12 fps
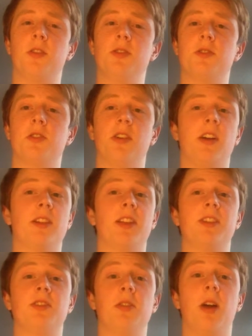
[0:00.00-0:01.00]
enjoy,
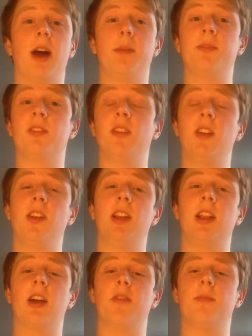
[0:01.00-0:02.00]
unless you absolutely
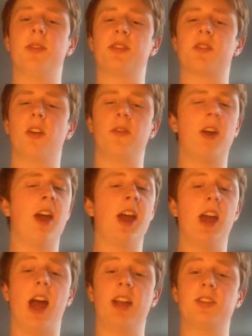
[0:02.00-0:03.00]
love Biscoff.
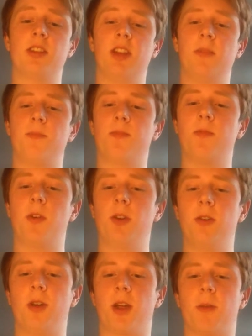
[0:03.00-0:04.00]
Actually,
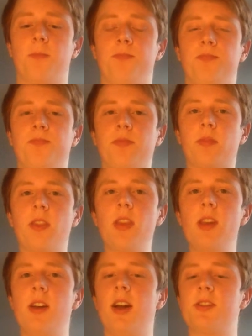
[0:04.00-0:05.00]
following
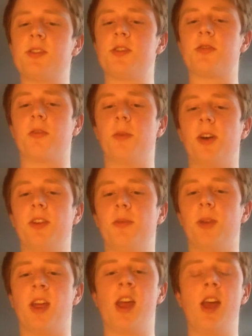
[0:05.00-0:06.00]
has just reminded
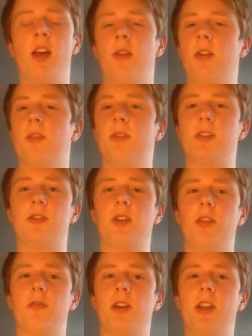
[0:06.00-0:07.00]
me, there's
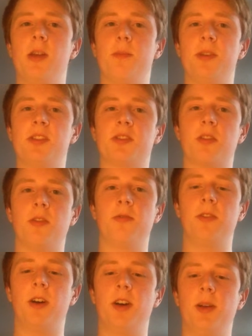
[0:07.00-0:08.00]
not really a Biscoff
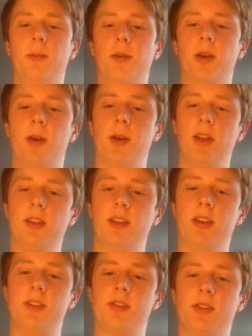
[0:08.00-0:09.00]
vibe in
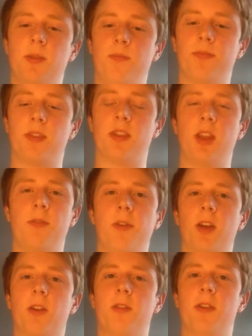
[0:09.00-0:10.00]
this.
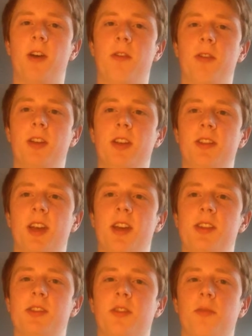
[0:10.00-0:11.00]
Nothing of it that really
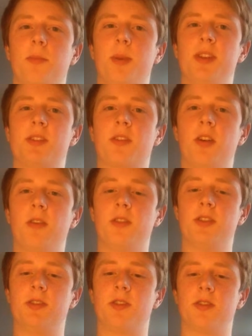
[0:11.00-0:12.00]
tastes of Biscoff.
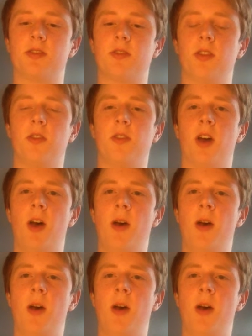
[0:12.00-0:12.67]
It's just sort of